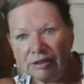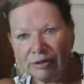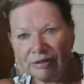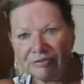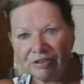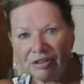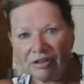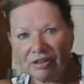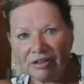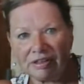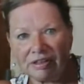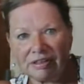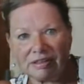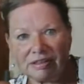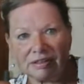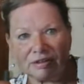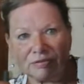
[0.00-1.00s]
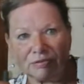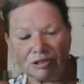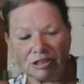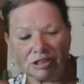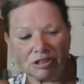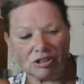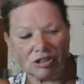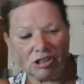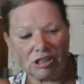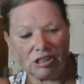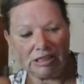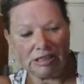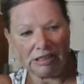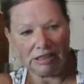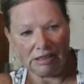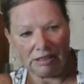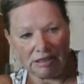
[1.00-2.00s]
Whoever thought of this stuff was a
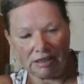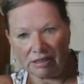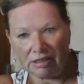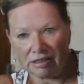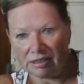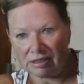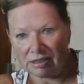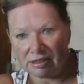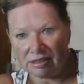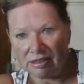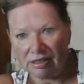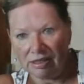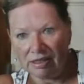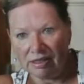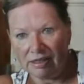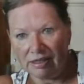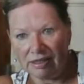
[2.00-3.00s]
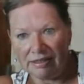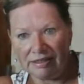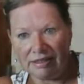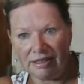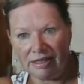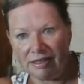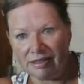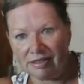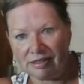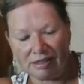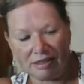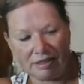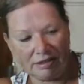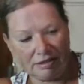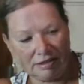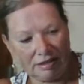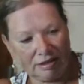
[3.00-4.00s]
genius. And
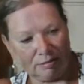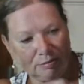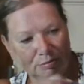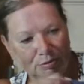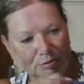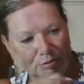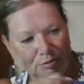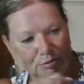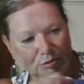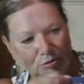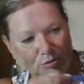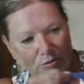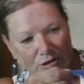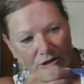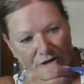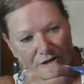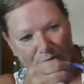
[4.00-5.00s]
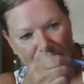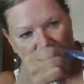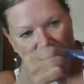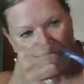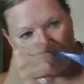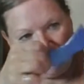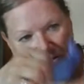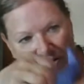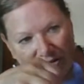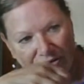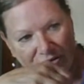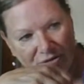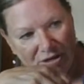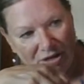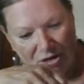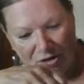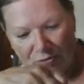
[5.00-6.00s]
yes, that pool water will
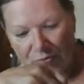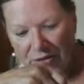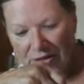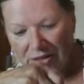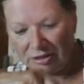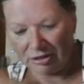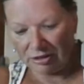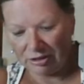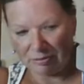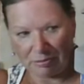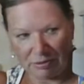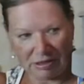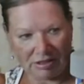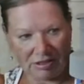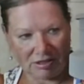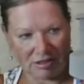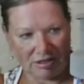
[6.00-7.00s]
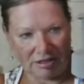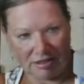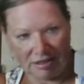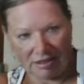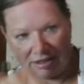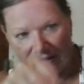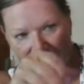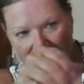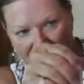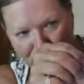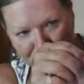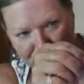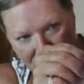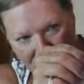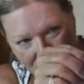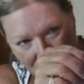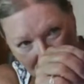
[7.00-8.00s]
feel really good when it's hot again.
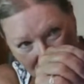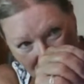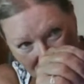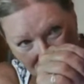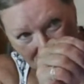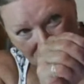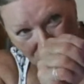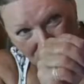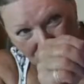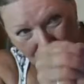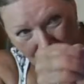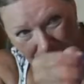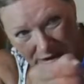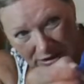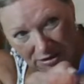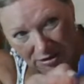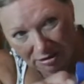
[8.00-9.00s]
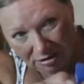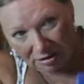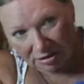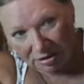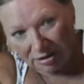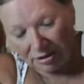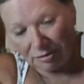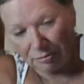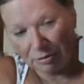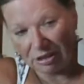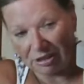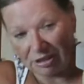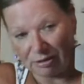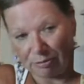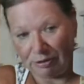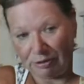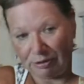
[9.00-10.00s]
It's supposed to be nice all week.
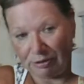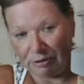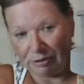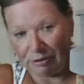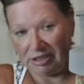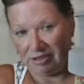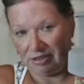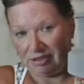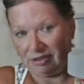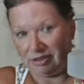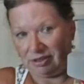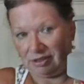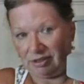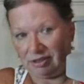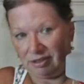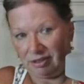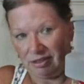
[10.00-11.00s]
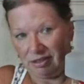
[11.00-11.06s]
My husband has this